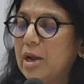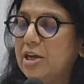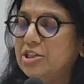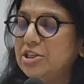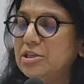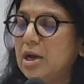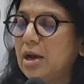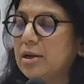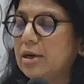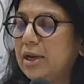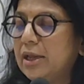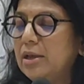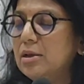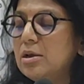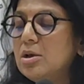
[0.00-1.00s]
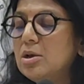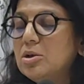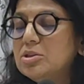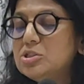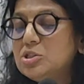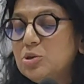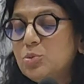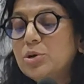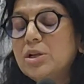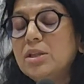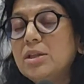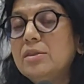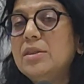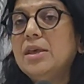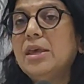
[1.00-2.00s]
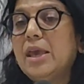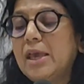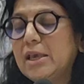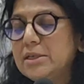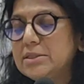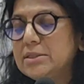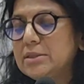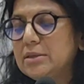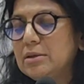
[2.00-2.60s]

Raja Kakre stewarded the case,